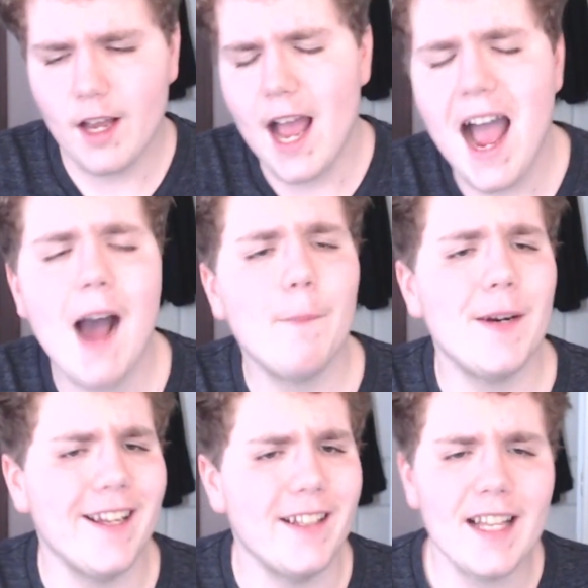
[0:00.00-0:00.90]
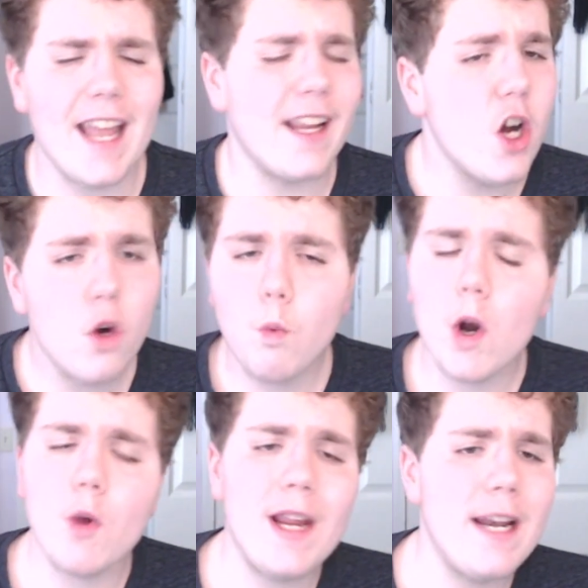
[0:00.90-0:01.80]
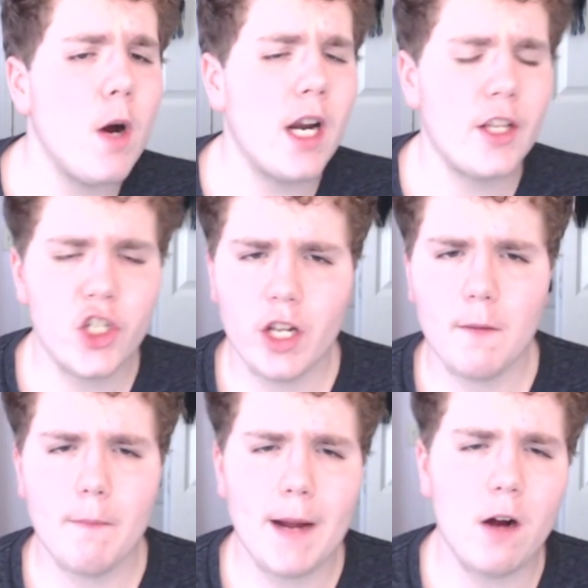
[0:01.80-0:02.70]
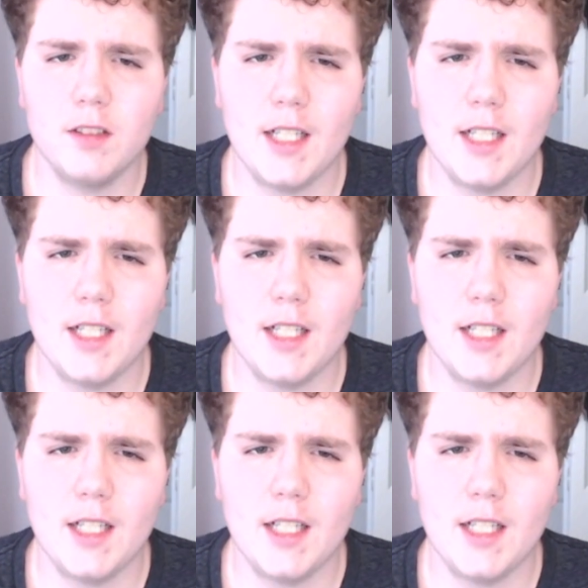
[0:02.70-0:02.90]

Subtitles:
happening, like, what do we want to chill about?